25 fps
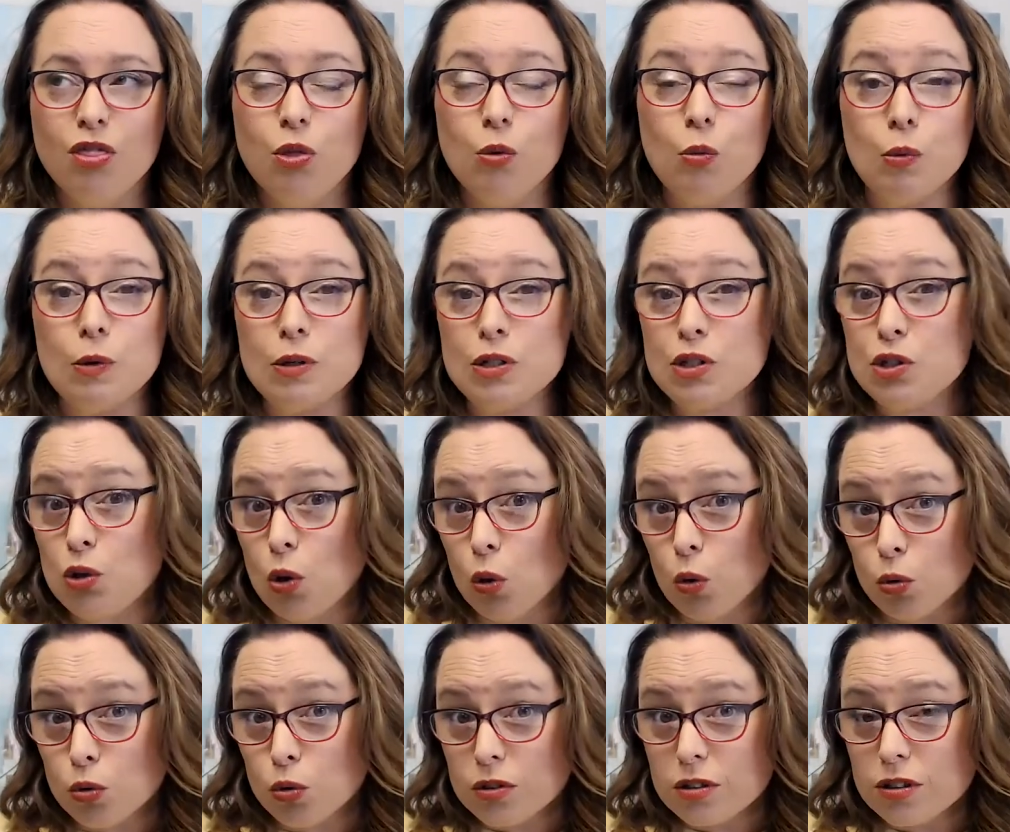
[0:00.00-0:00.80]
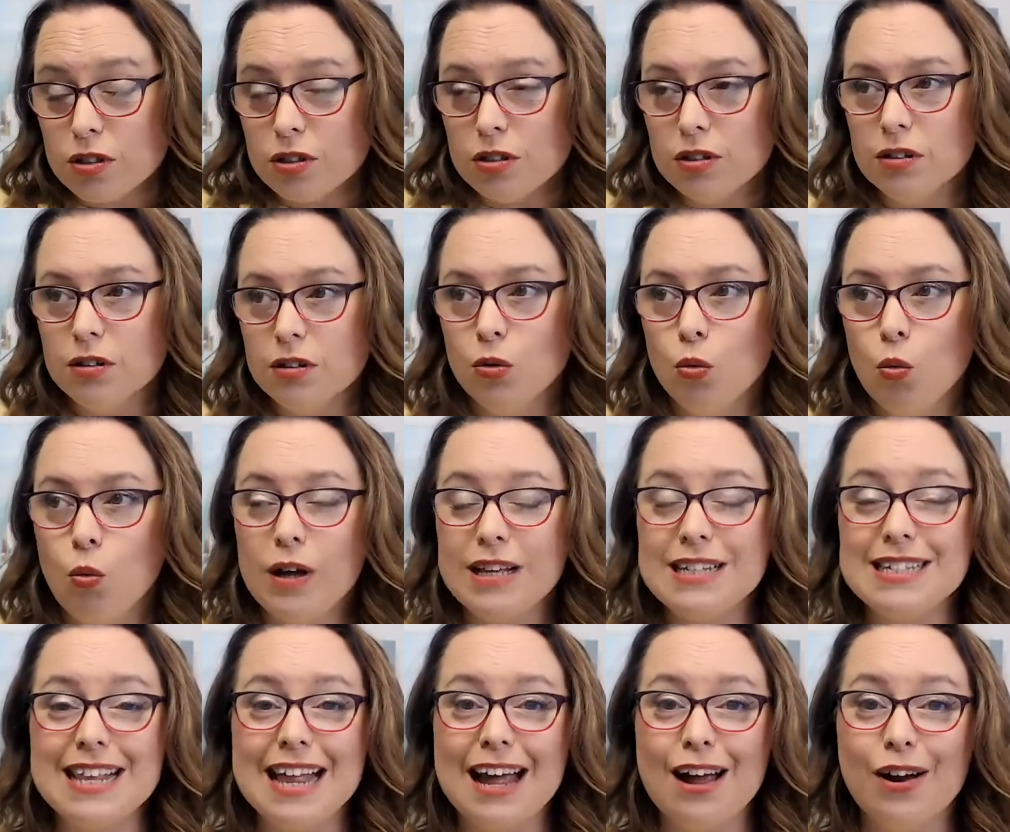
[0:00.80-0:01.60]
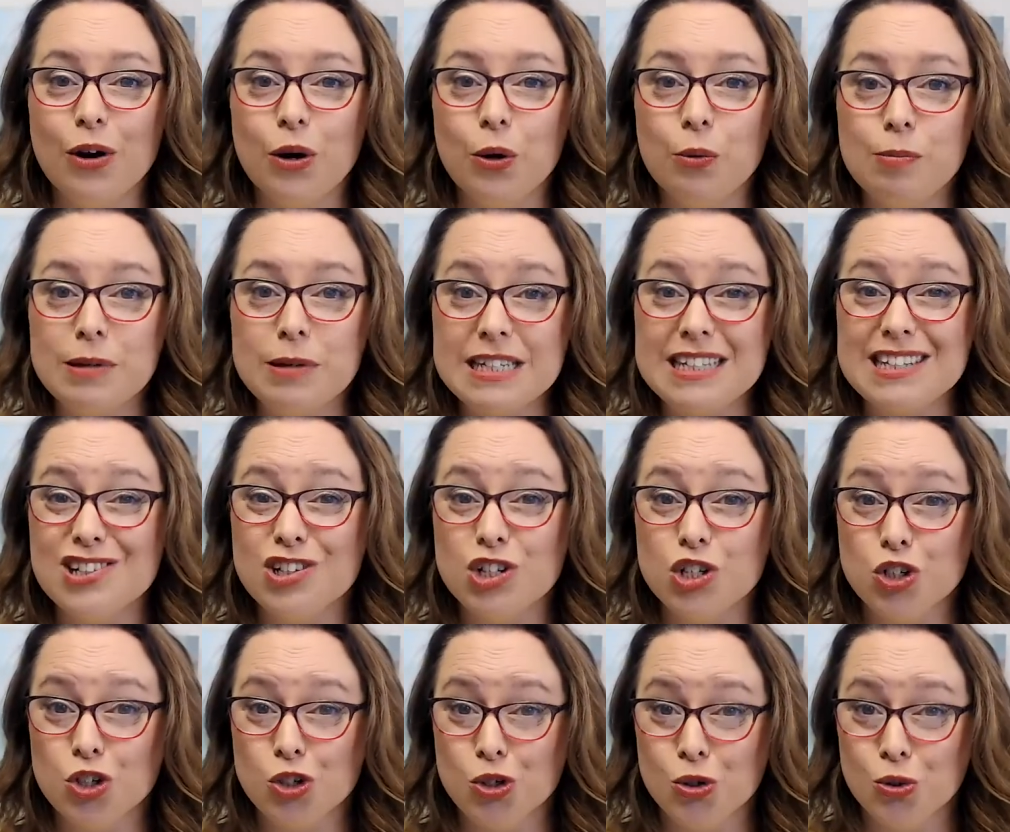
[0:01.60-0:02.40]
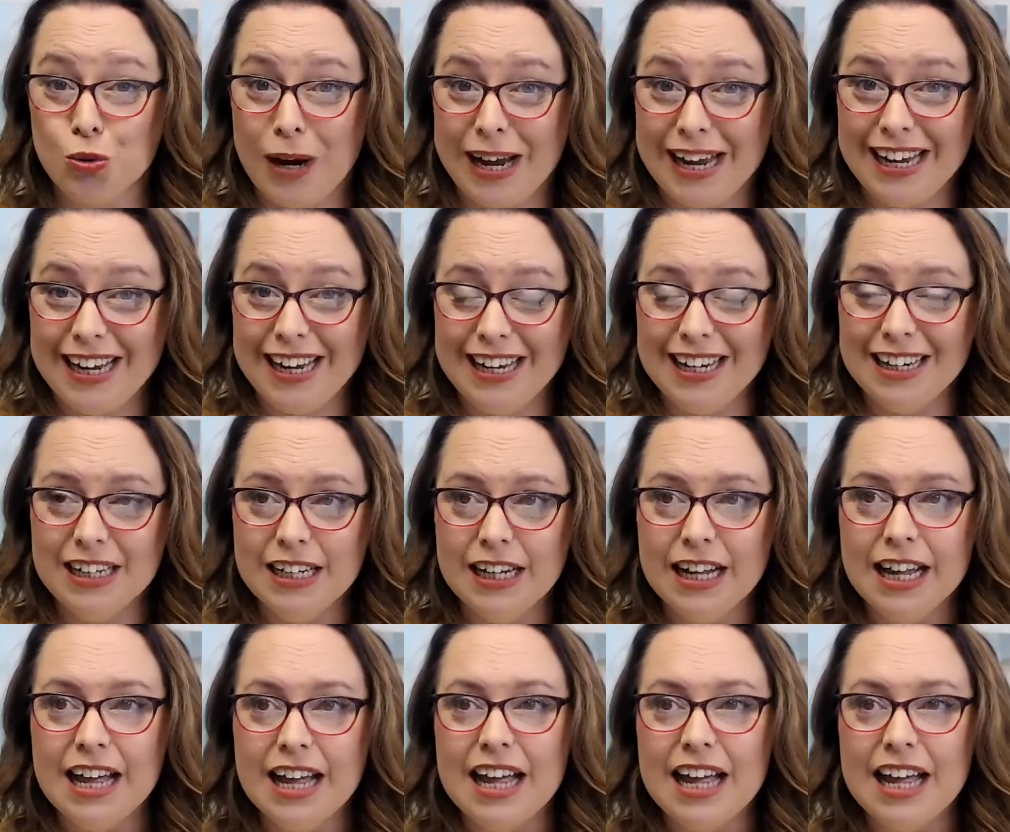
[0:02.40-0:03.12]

The result was that her business shrank.